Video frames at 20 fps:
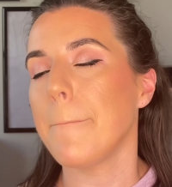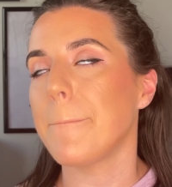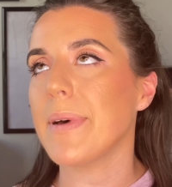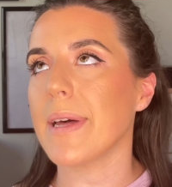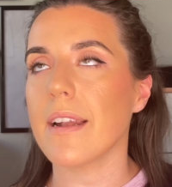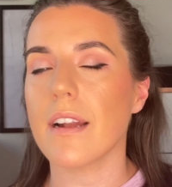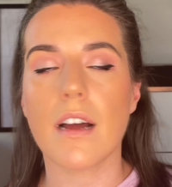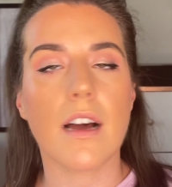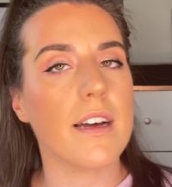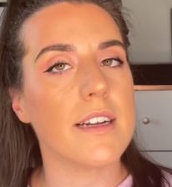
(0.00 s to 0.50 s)

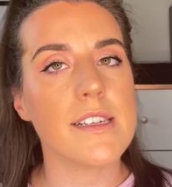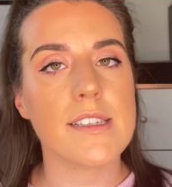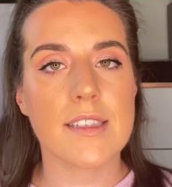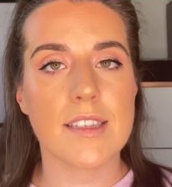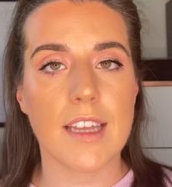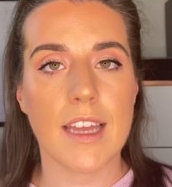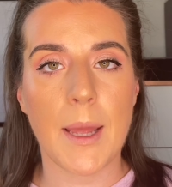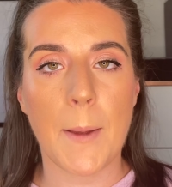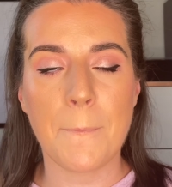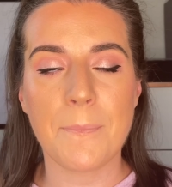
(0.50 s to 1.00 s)
But
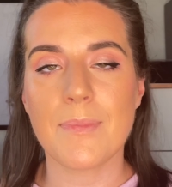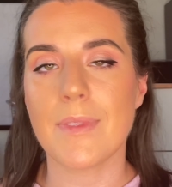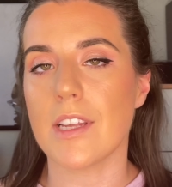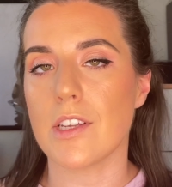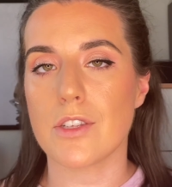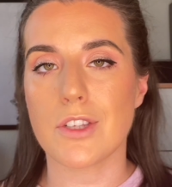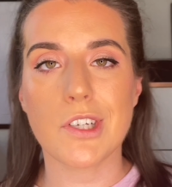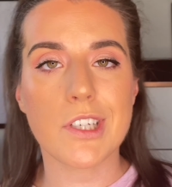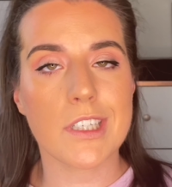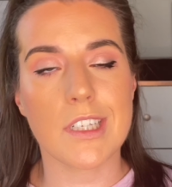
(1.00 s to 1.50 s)
honestly,
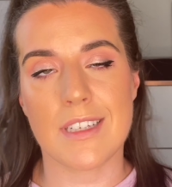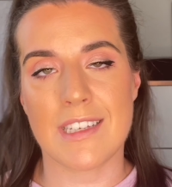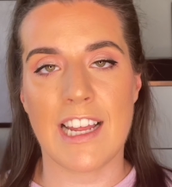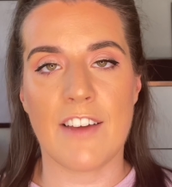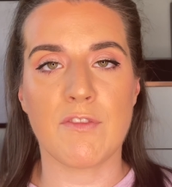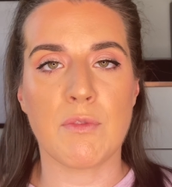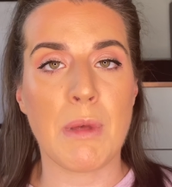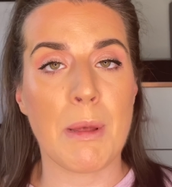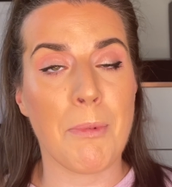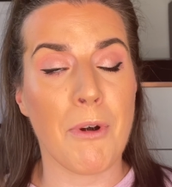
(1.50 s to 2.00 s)
this look doesn't
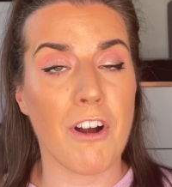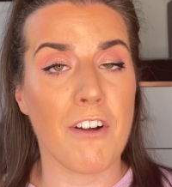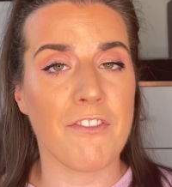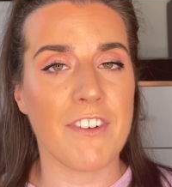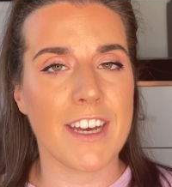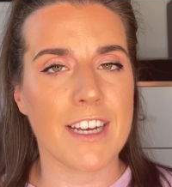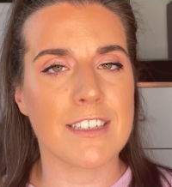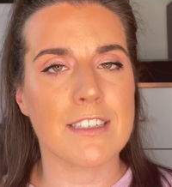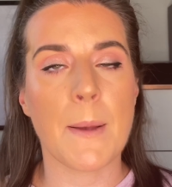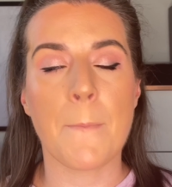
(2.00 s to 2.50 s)
have to be
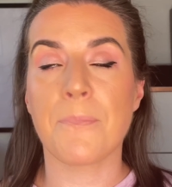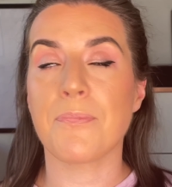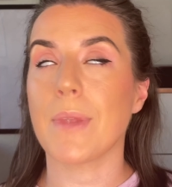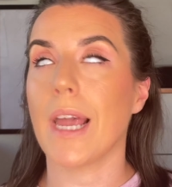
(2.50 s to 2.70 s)
perfect.